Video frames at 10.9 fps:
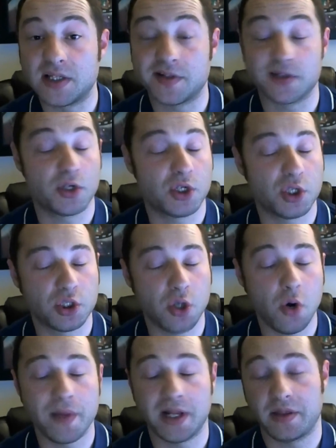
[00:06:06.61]
because there's so
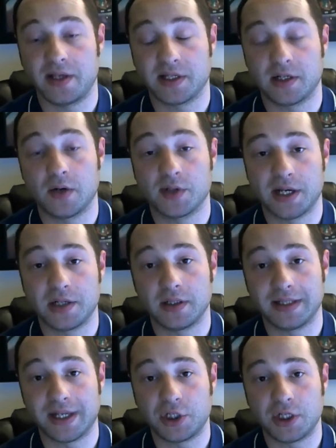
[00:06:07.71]
many things that goes on during
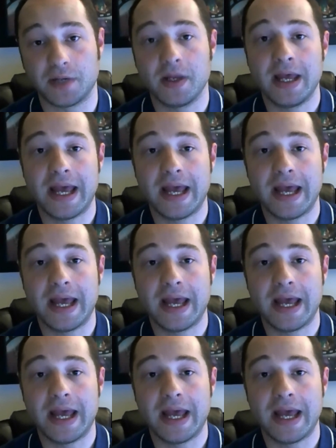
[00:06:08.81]
that ship,